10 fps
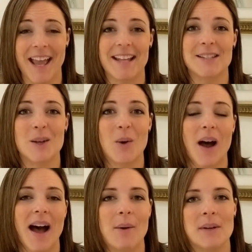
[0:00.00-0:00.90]
And
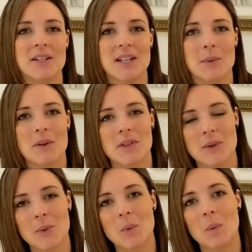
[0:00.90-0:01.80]
so I want to share with
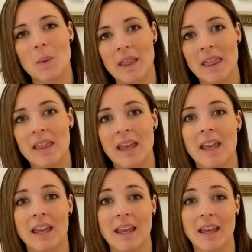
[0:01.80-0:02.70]
you one
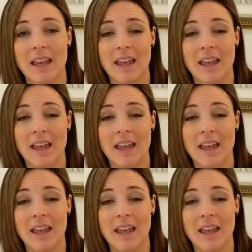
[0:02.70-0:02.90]
thing